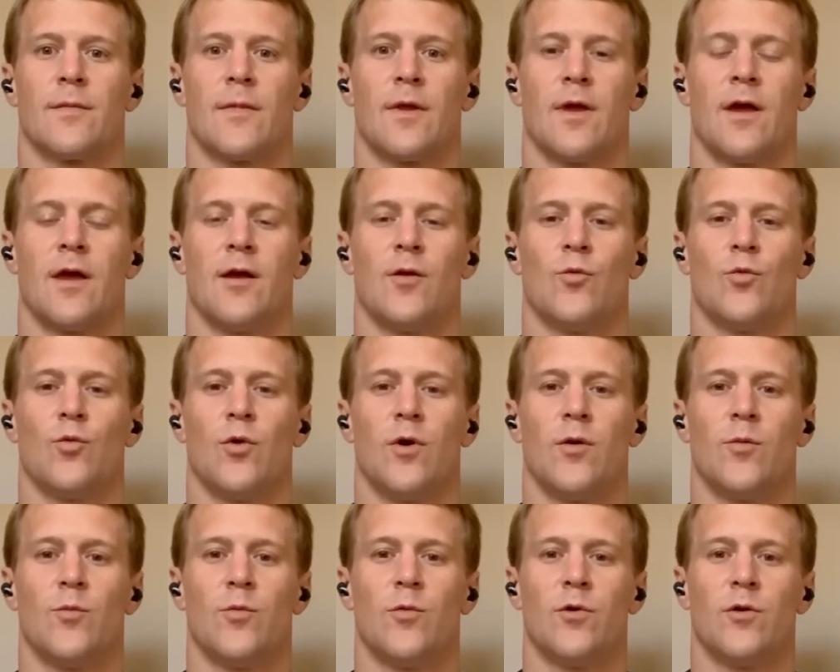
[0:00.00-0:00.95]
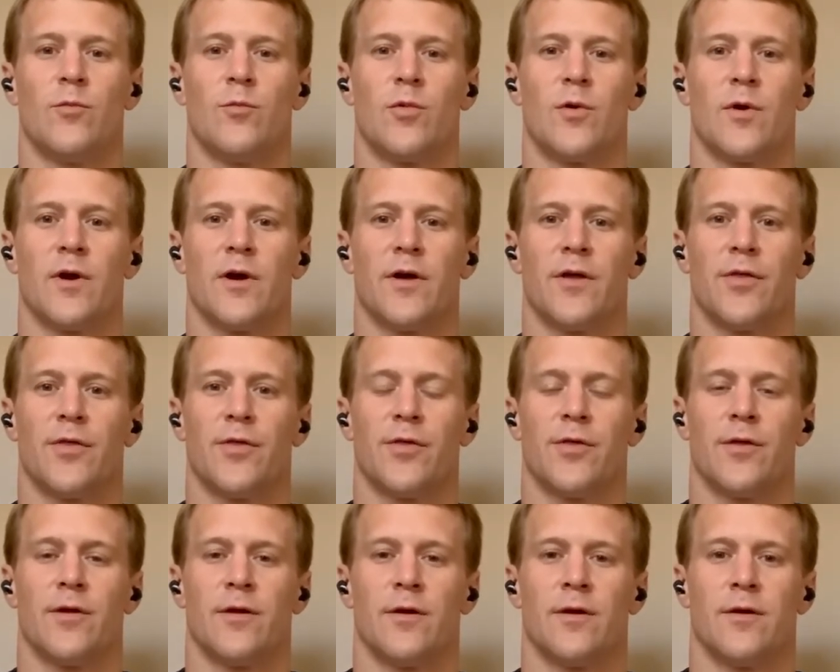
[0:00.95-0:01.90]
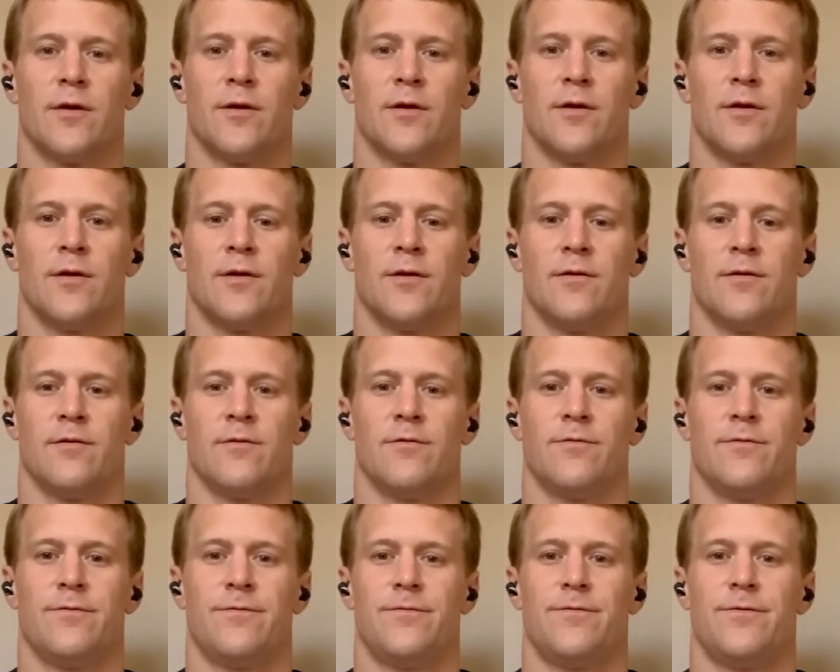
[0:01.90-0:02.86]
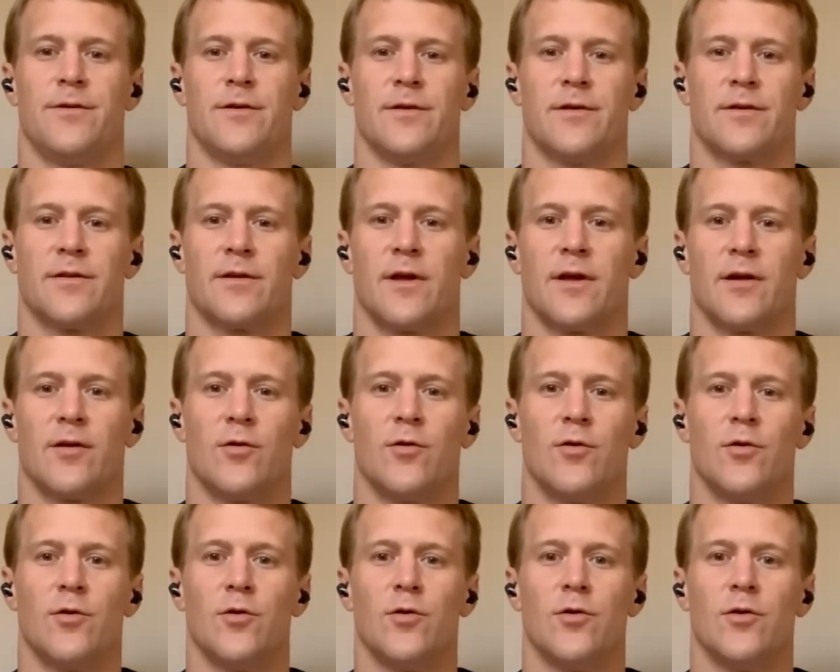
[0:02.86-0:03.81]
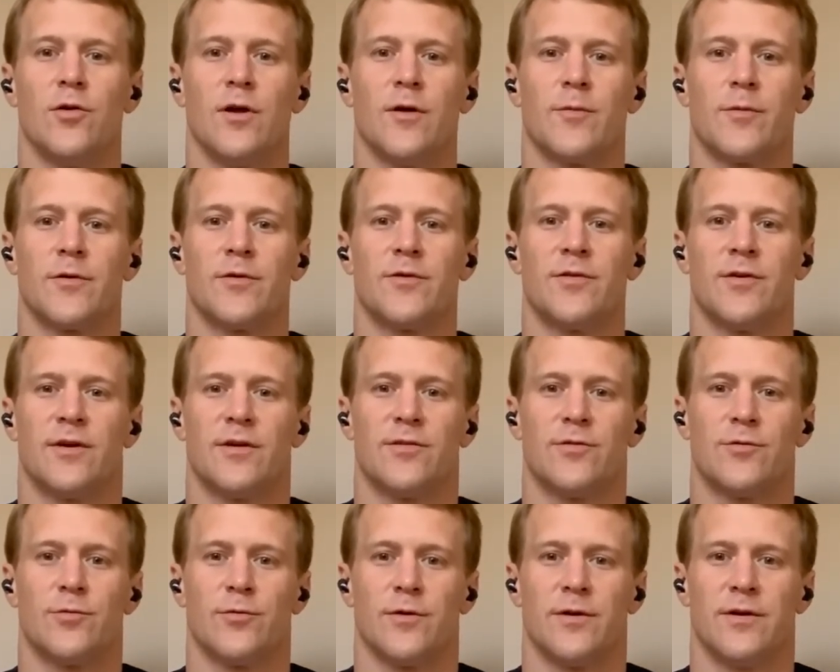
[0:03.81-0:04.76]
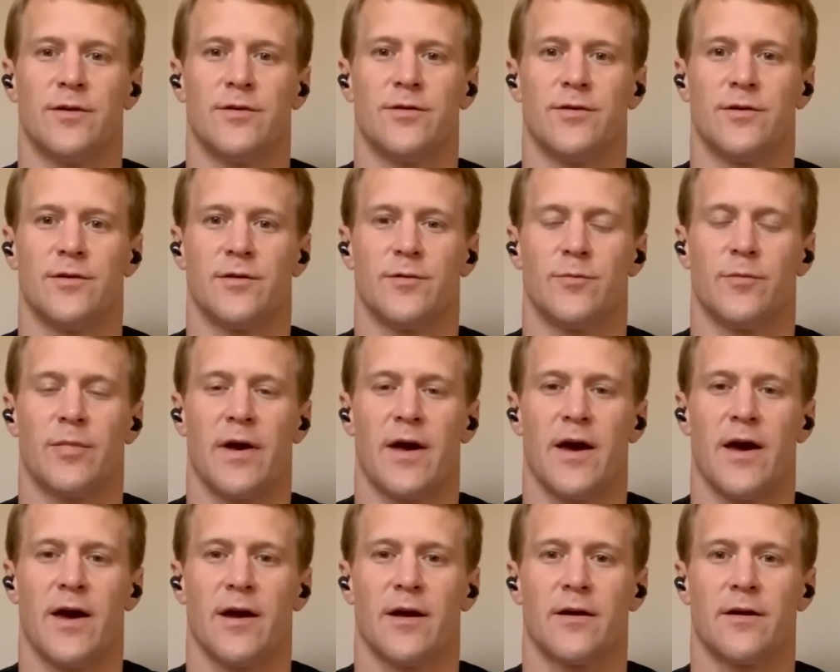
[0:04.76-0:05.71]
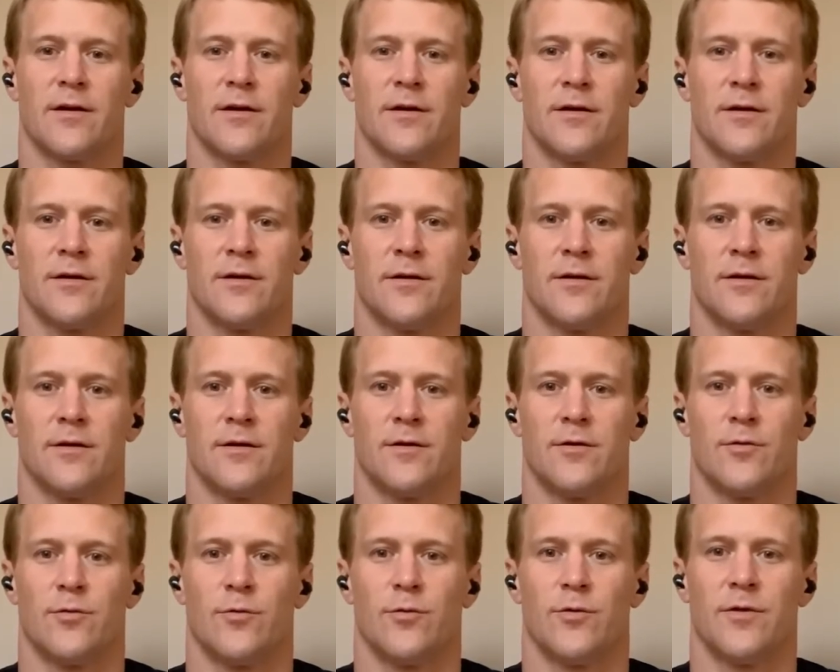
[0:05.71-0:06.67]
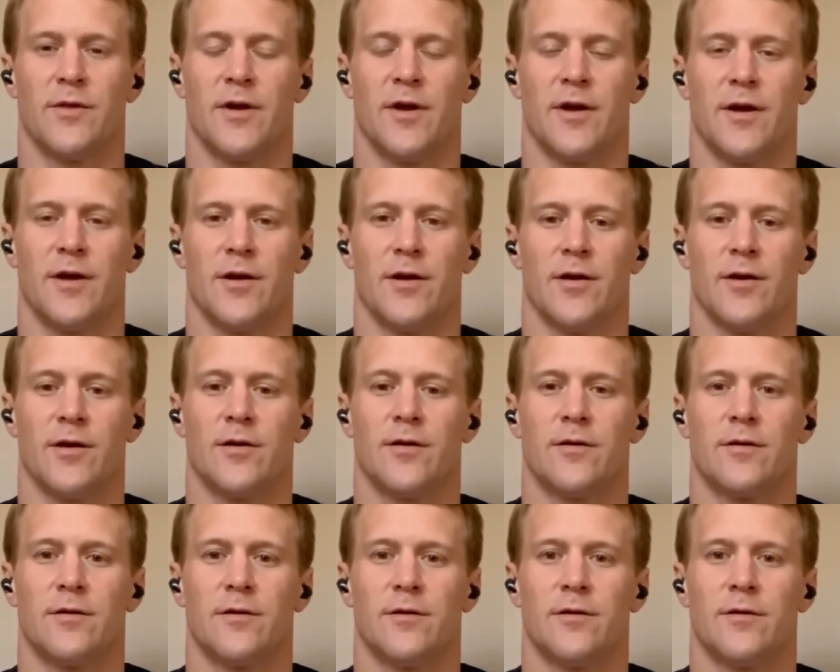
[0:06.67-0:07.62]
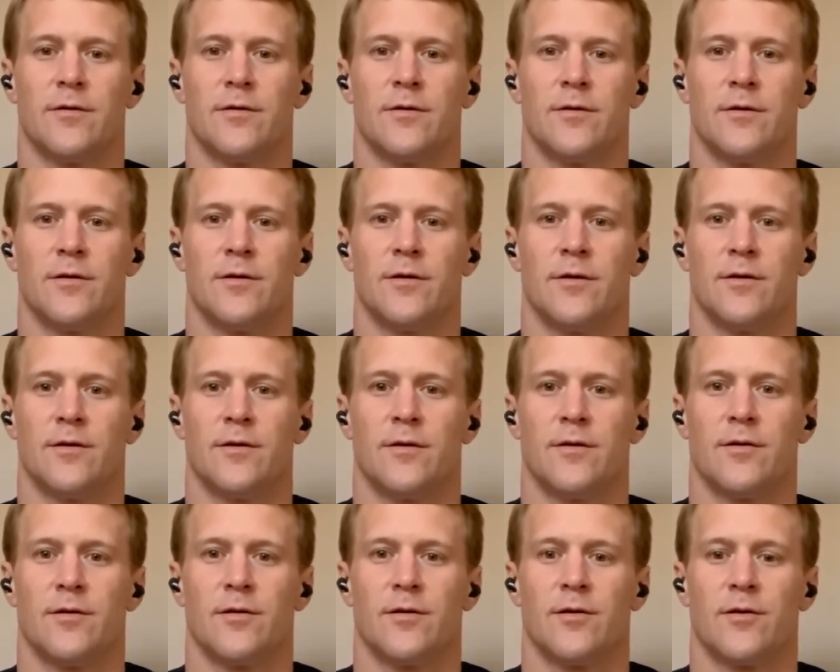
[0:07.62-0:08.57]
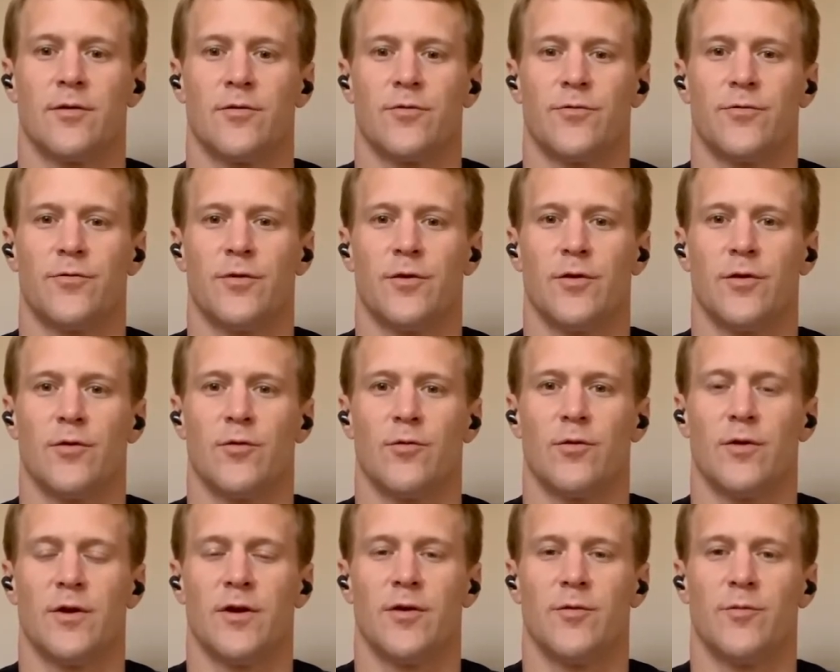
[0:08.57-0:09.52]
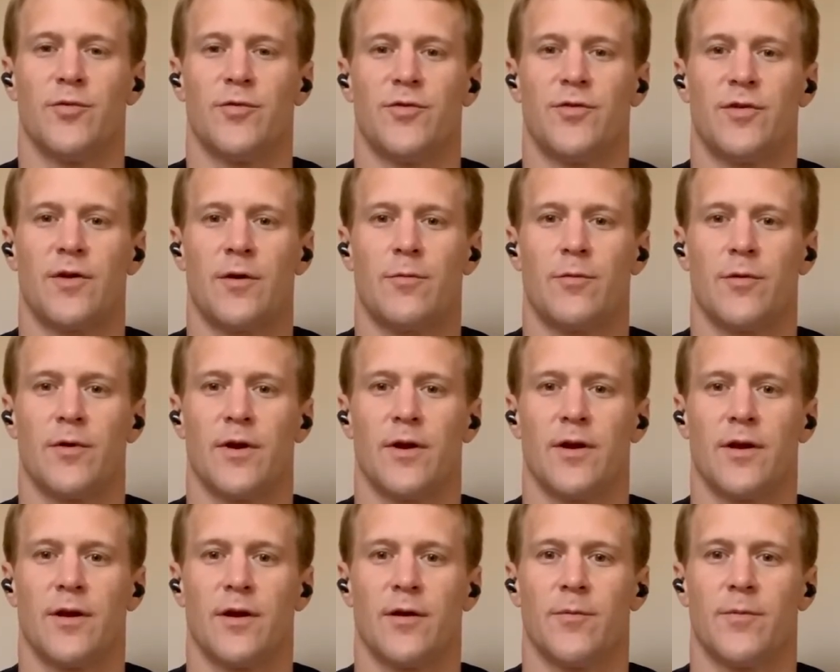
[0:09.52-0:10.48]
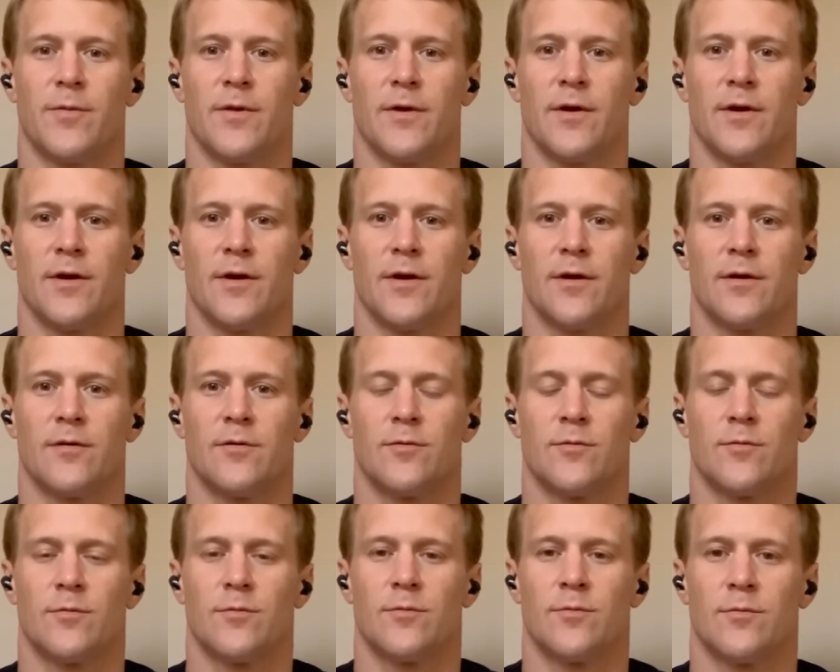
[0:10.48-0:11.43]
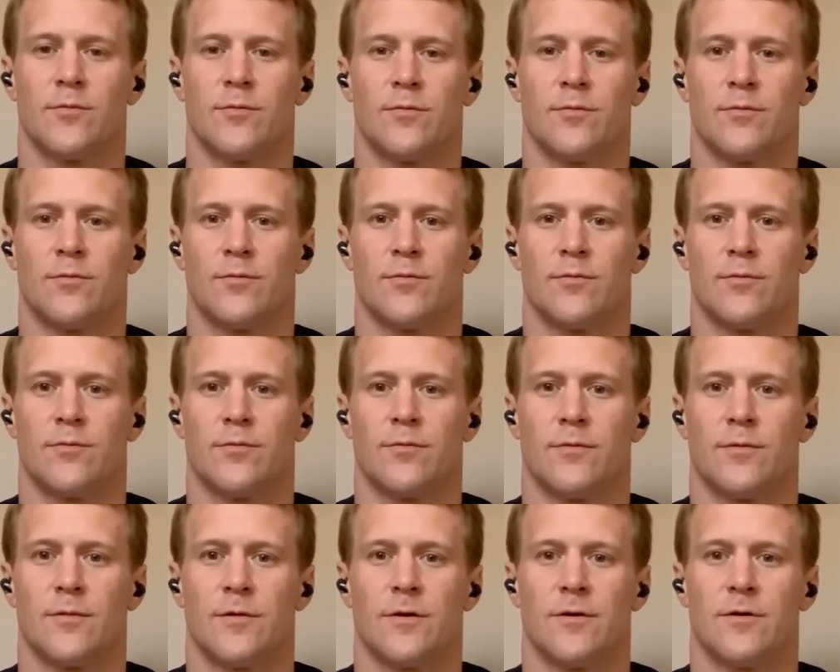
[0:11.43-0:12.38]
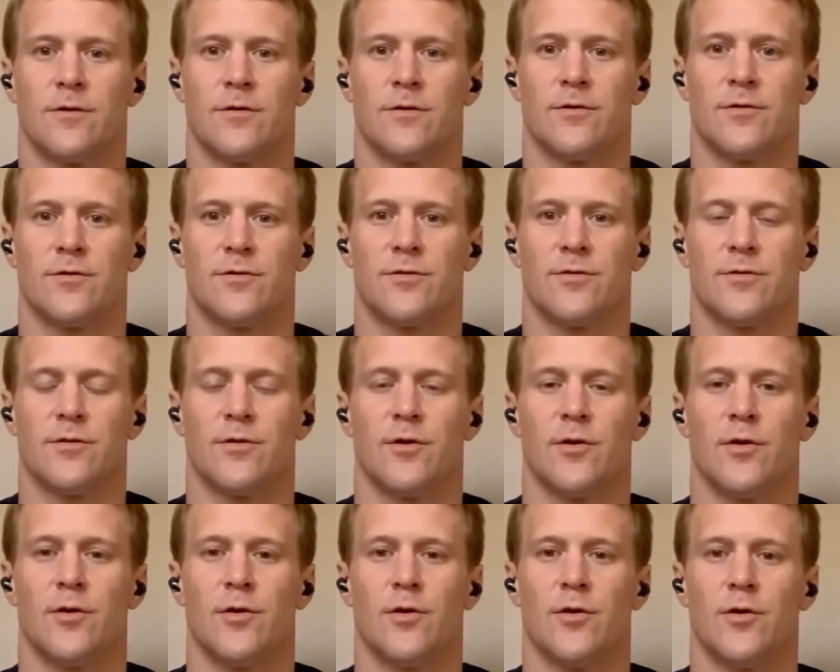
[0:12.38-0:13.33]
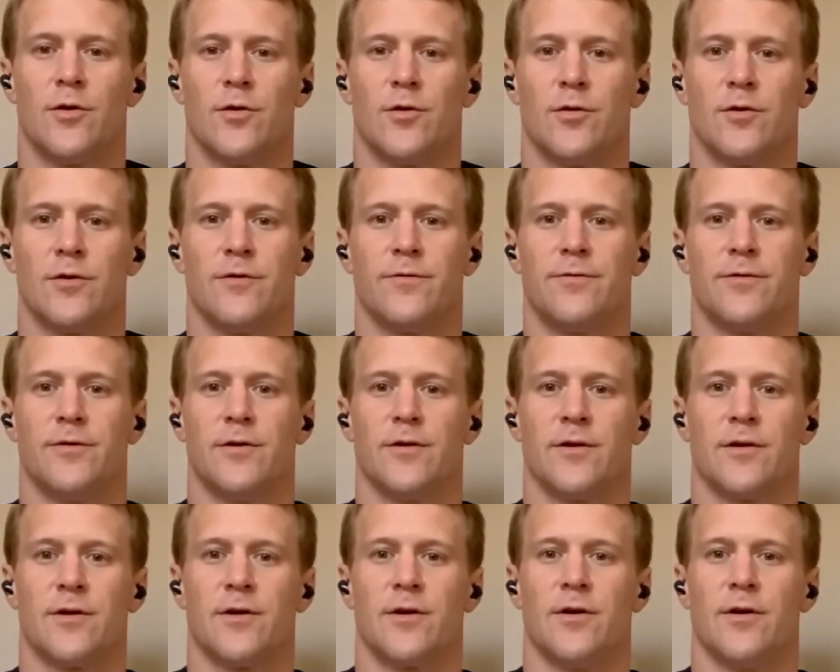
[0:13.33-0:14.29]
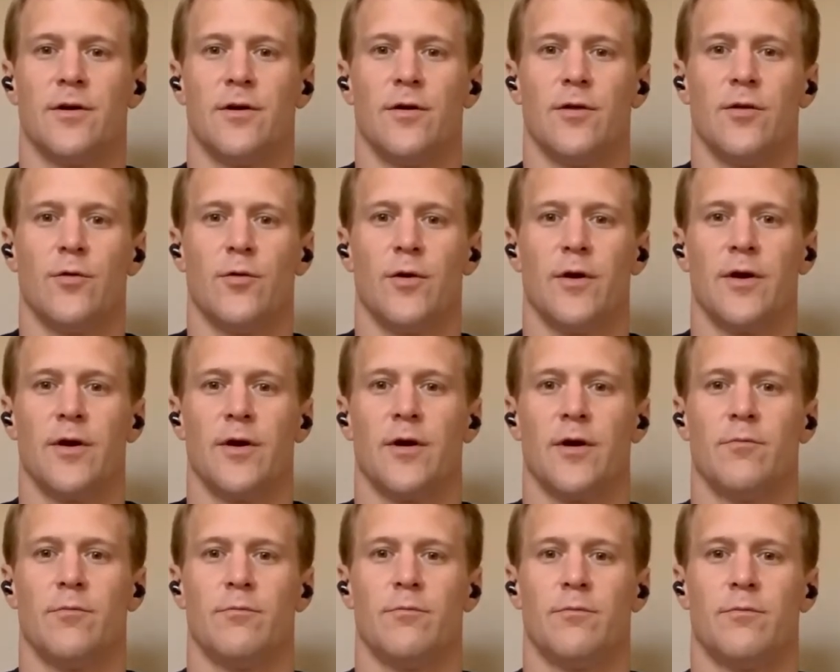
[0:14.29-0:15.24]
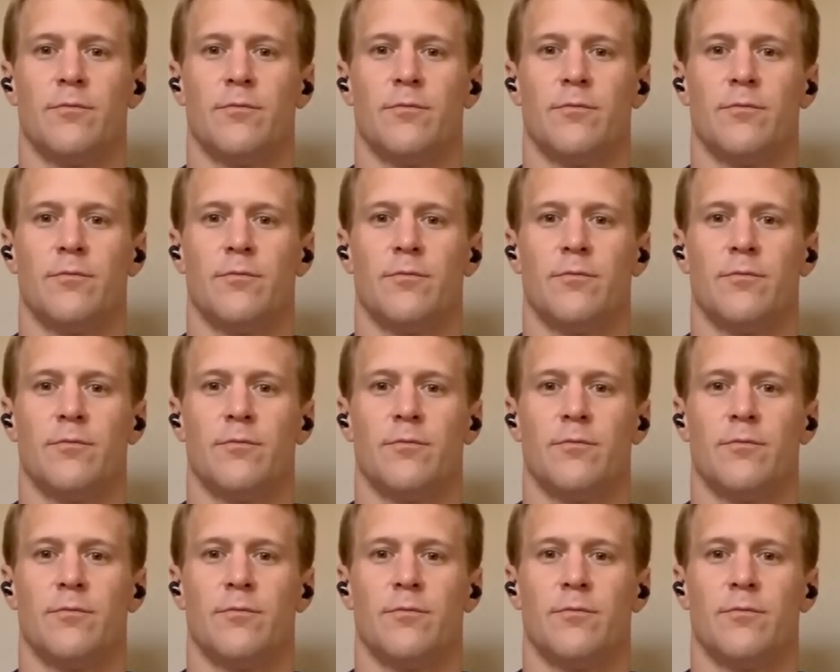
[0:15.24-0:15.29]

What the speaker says: And one more breath, filling that whole upper chest region and back with air. Feel the ribs separating up there. Just slowly filling all the way up.